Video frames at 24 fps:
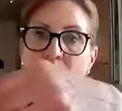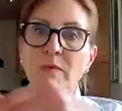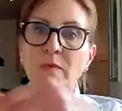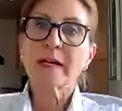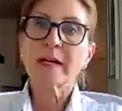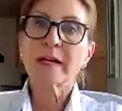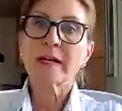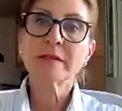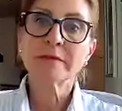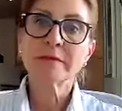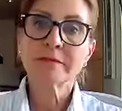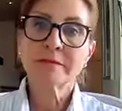well, i
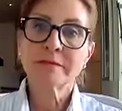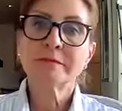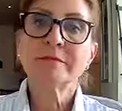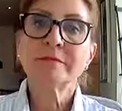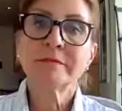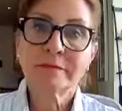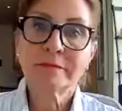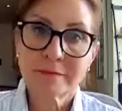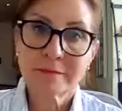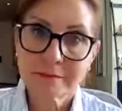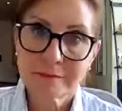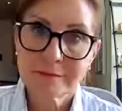know how
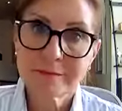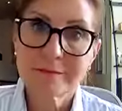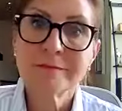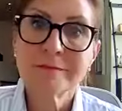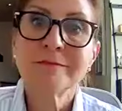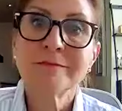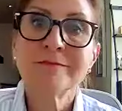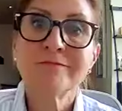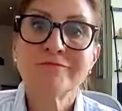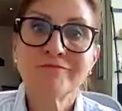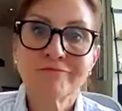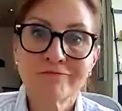you're going to
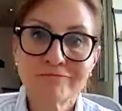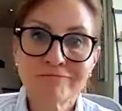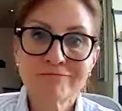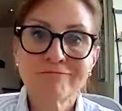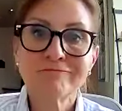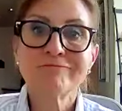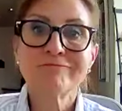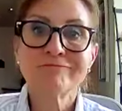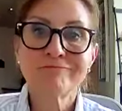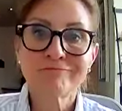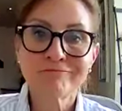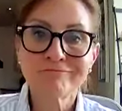answer it
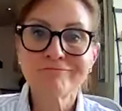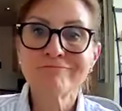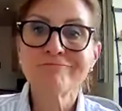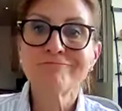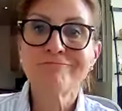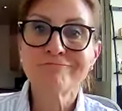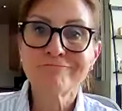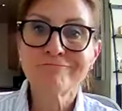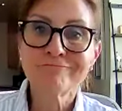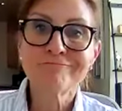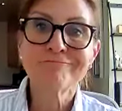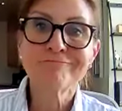go
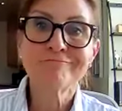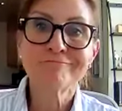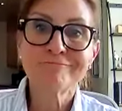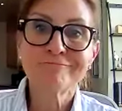ahead